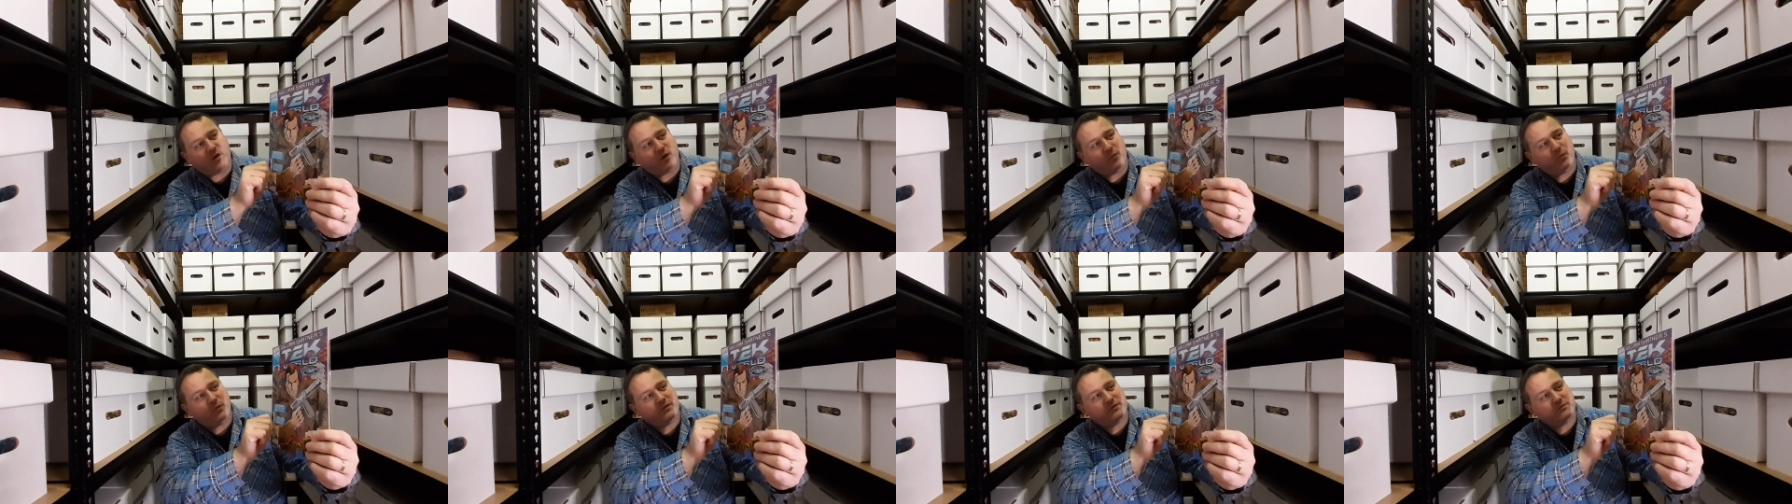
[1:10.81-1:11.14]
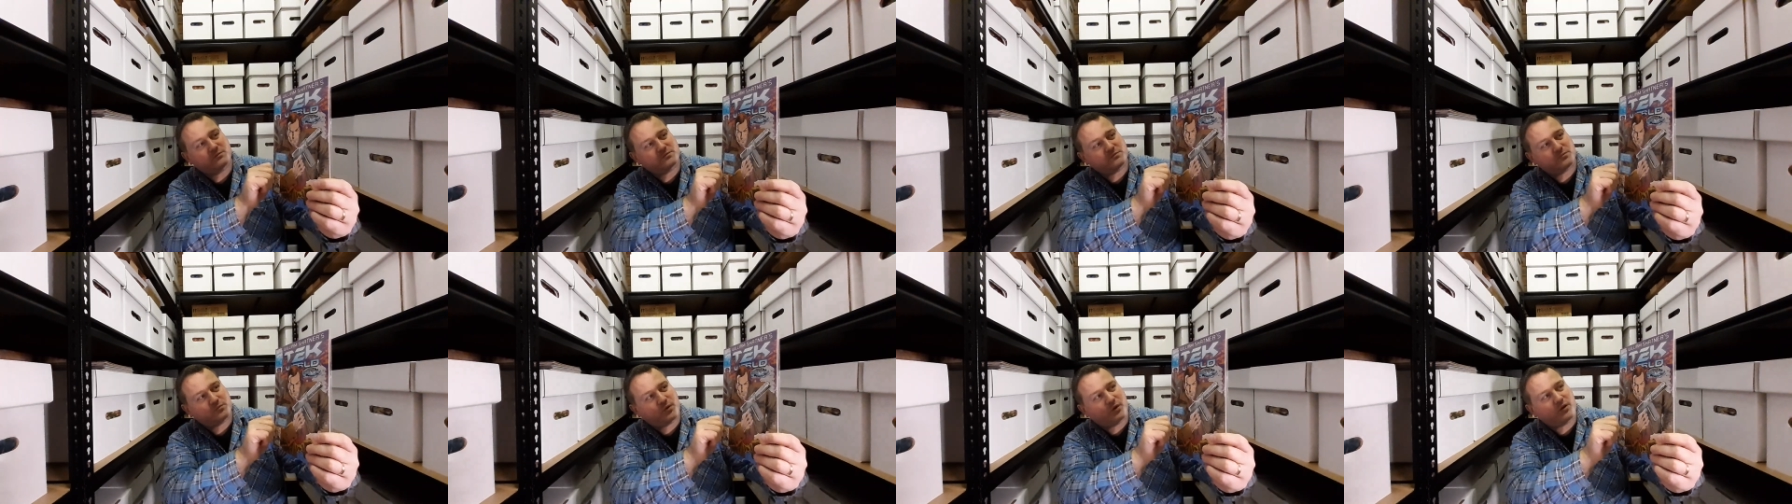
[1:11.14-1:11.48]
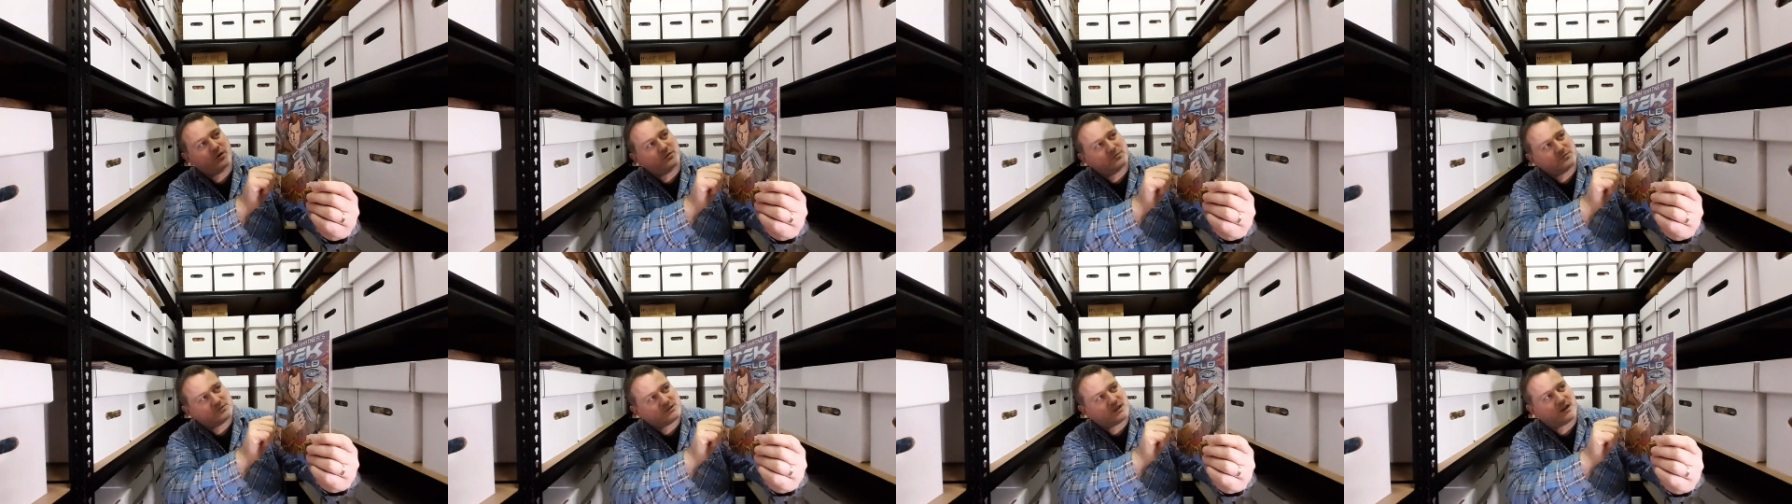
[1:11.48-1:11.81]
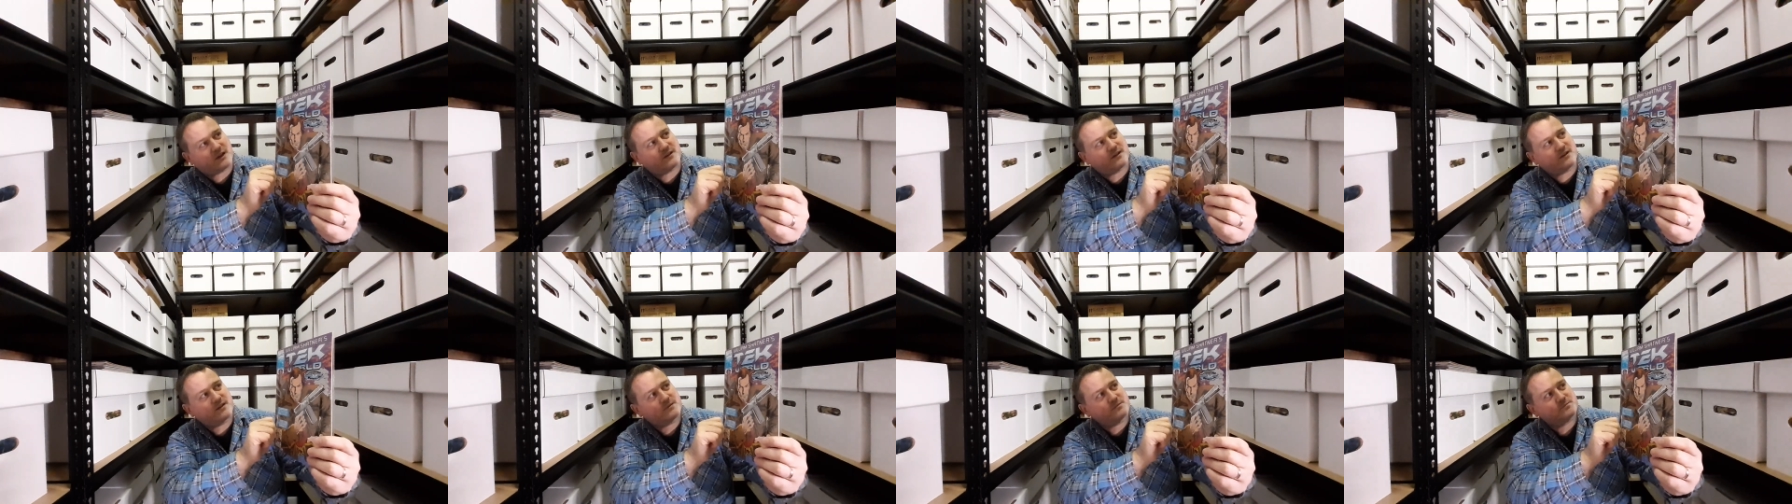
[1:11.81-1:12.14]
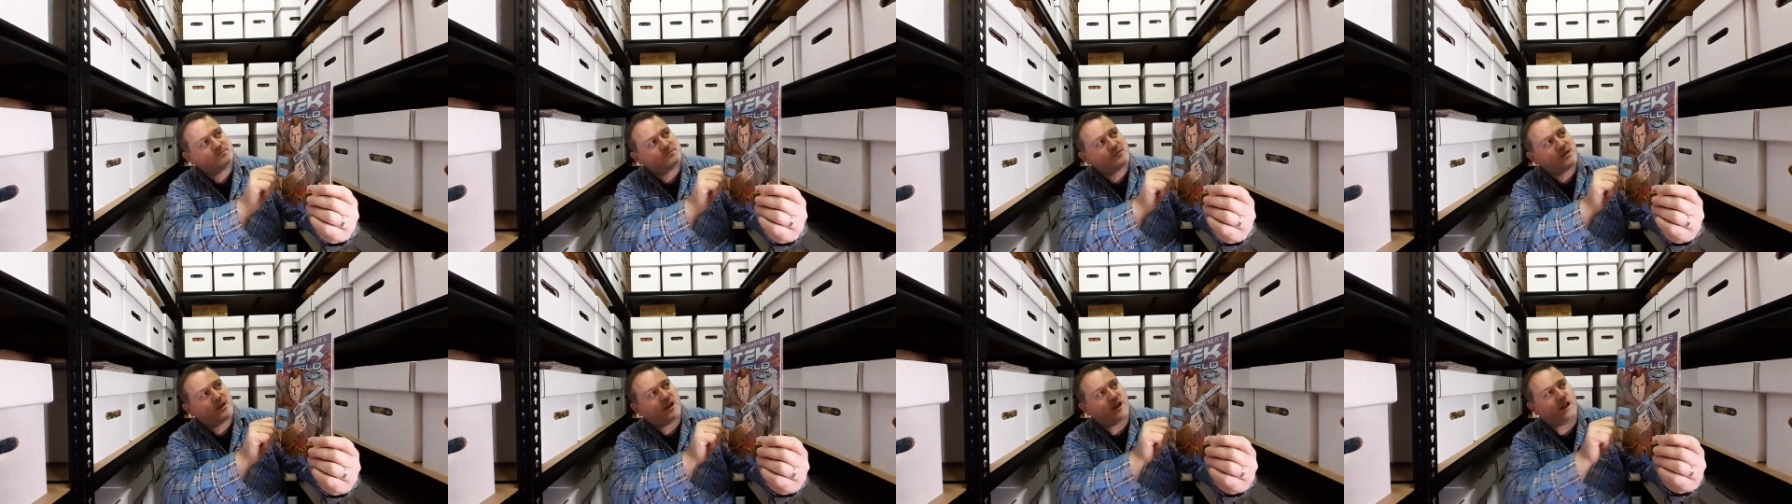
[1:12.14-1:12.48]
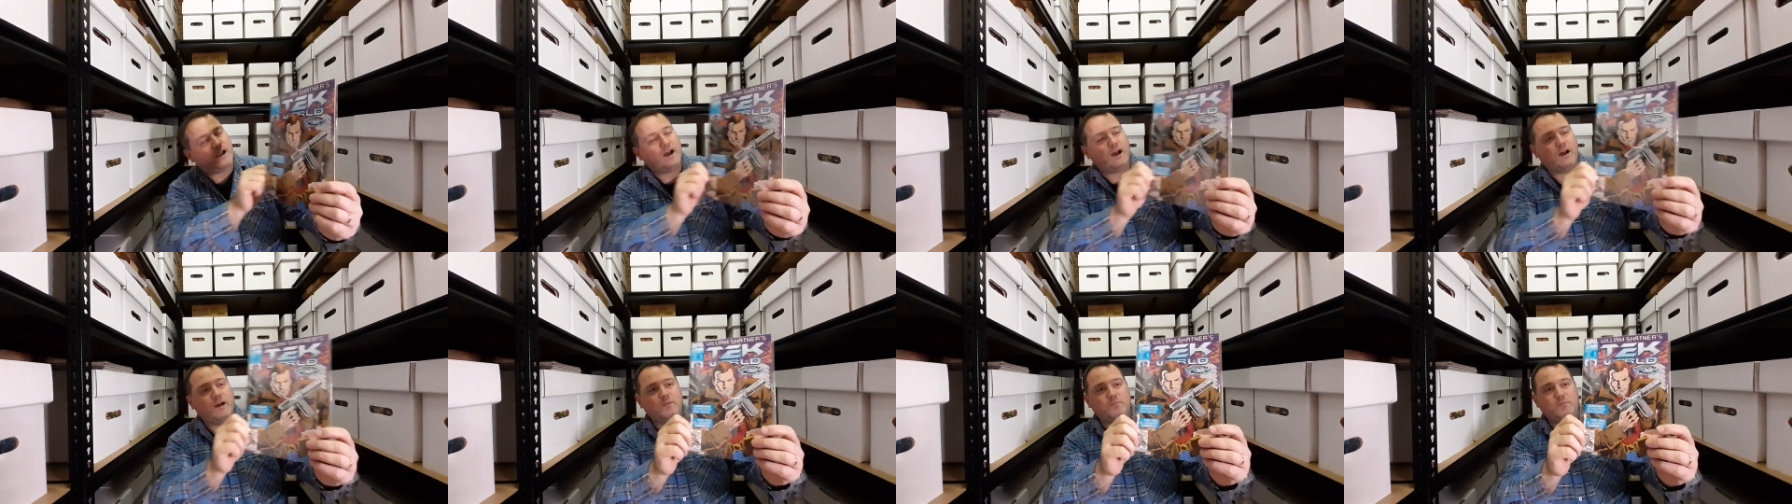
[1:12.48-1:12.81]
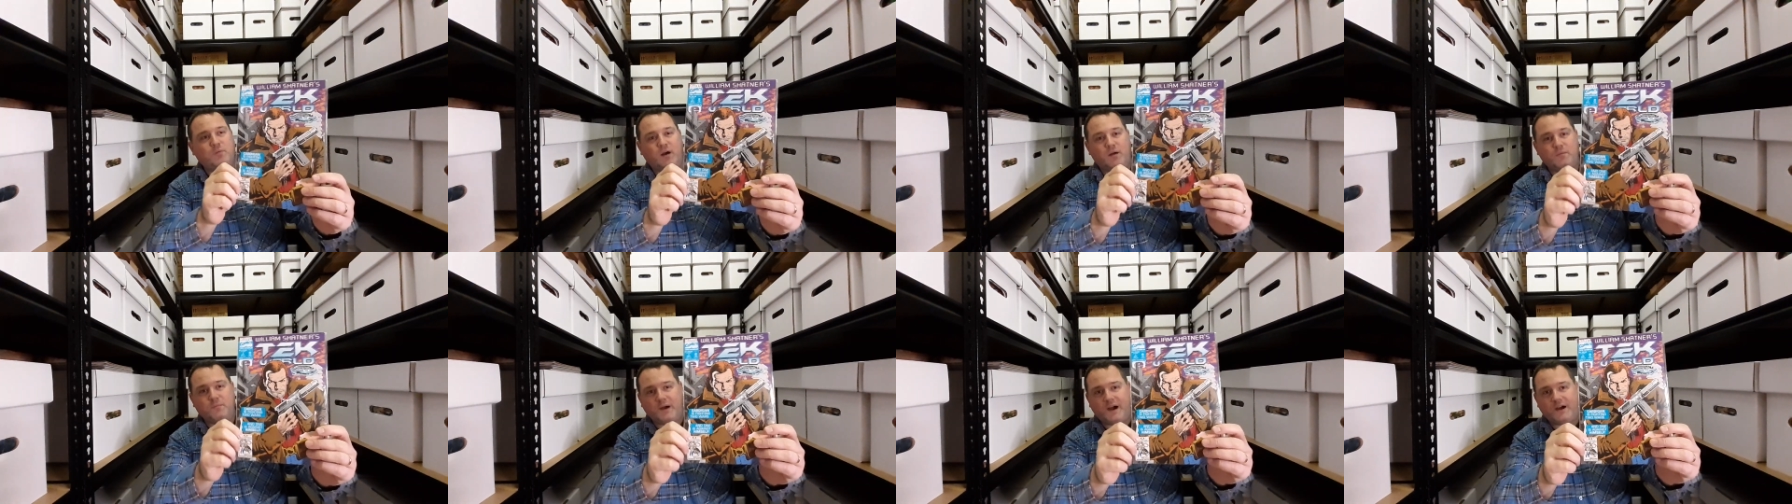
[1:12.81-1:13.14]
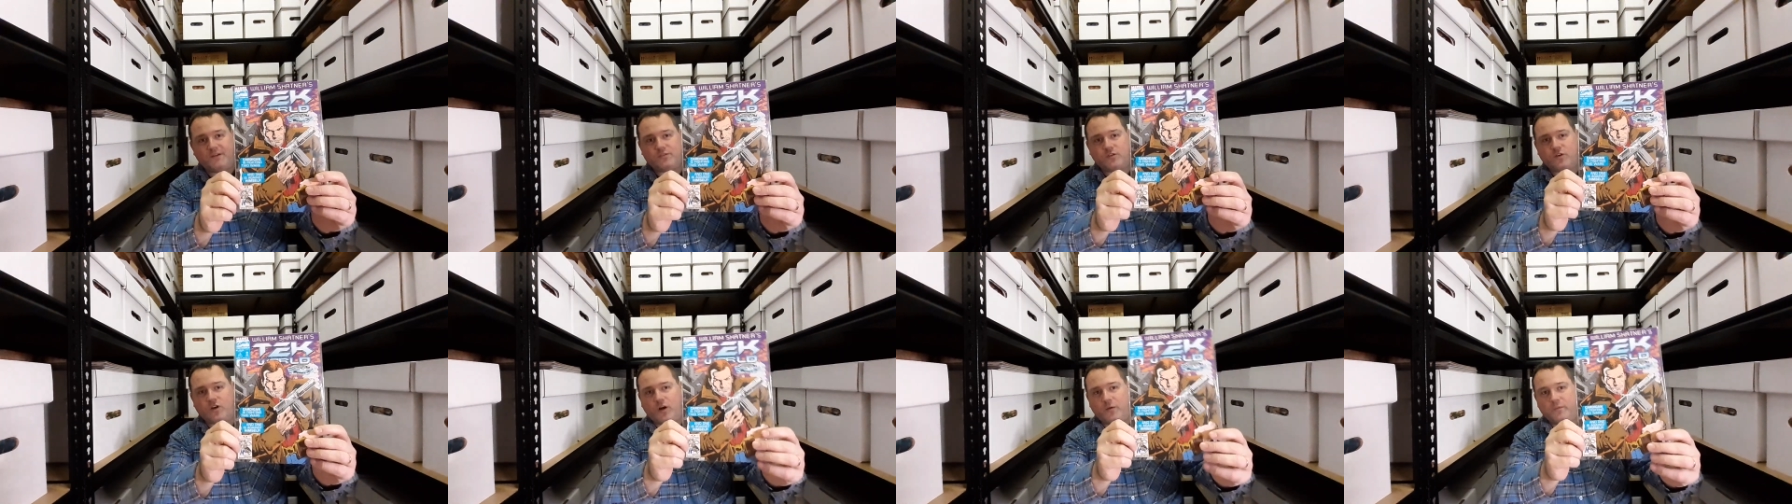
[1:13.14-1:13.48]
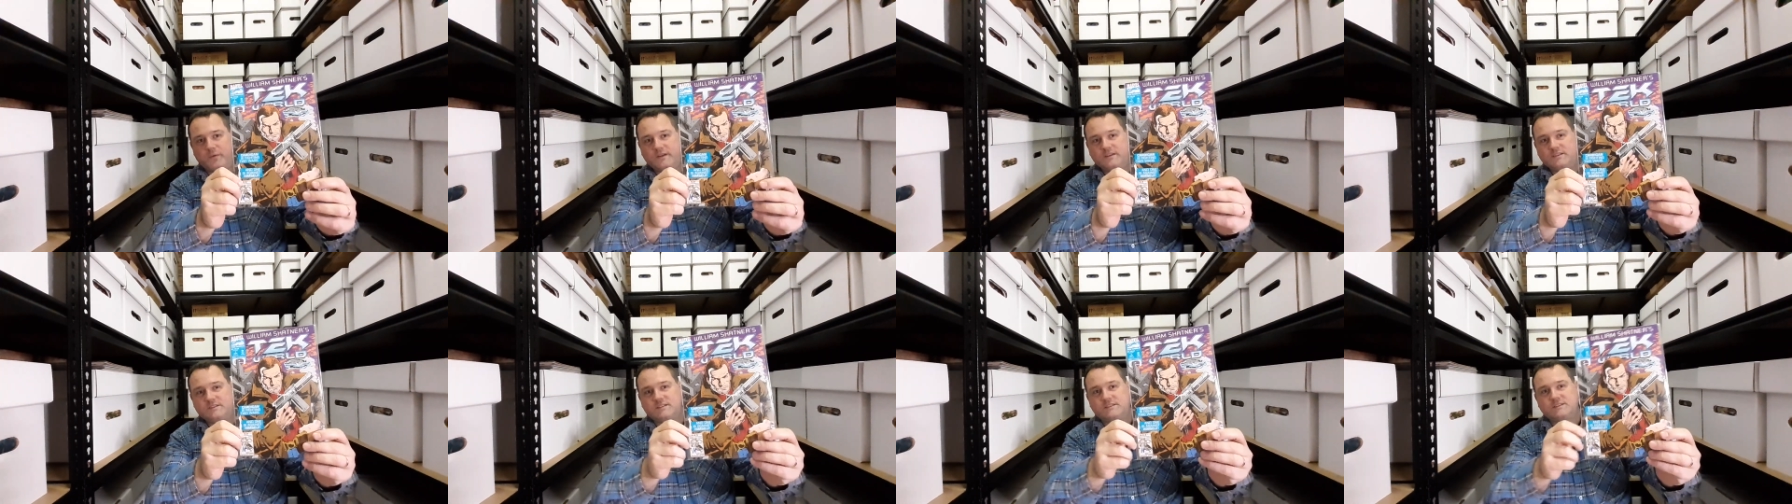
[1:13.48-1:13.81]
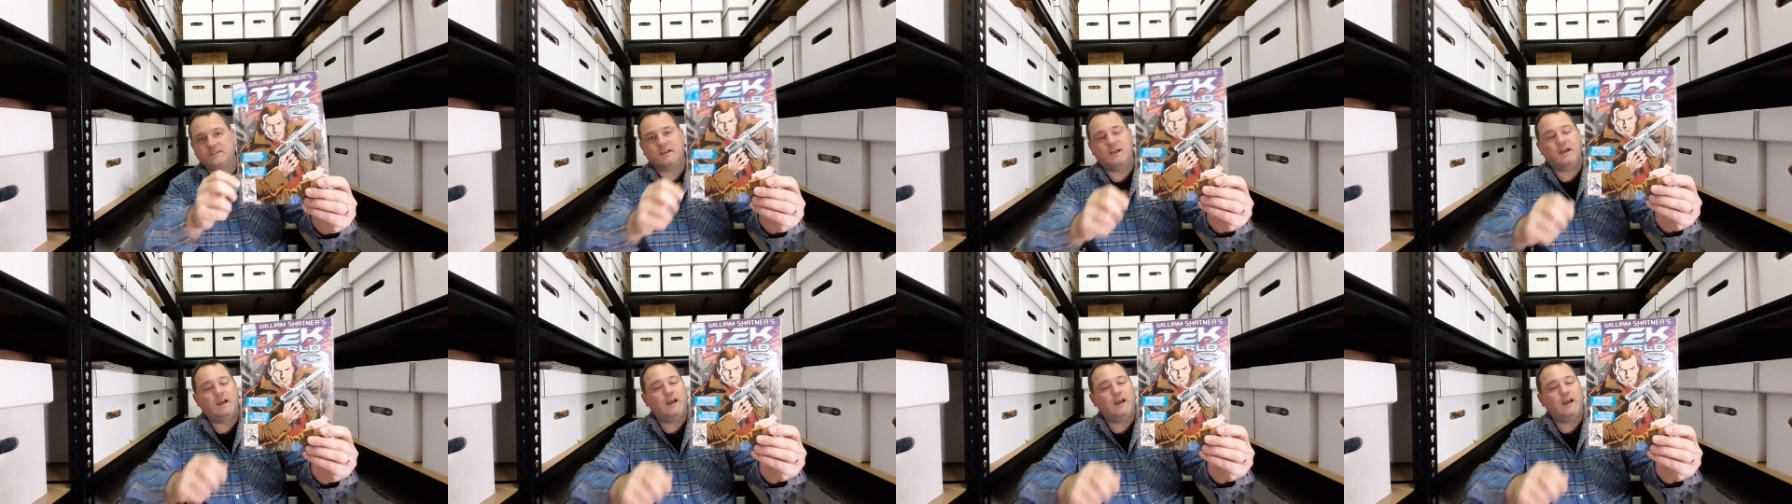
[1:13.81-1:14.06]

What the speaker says: William Shatner, by Marvel Comics.